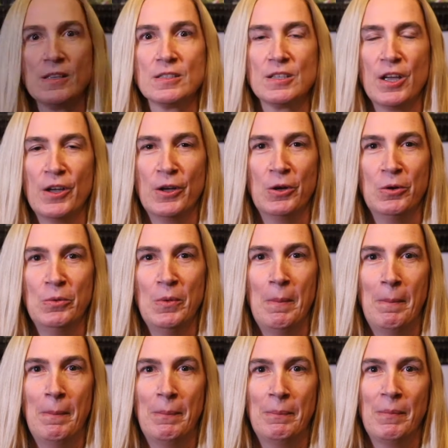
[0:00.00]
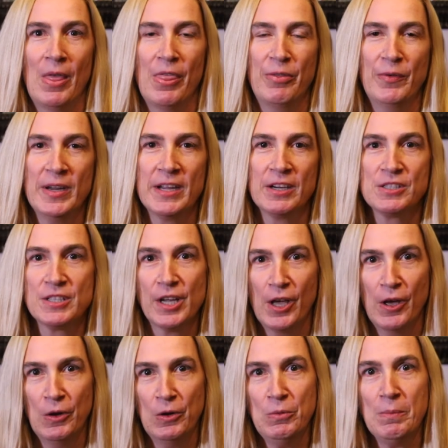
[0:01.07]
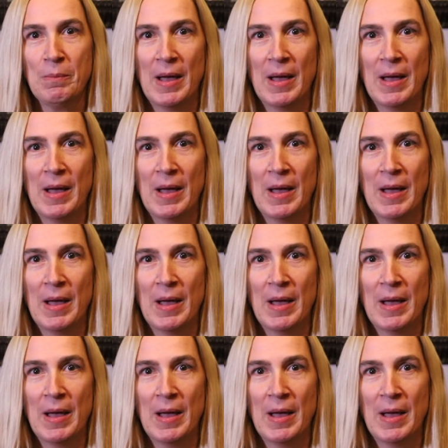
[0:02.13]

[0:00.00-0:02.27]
So 3 years ago,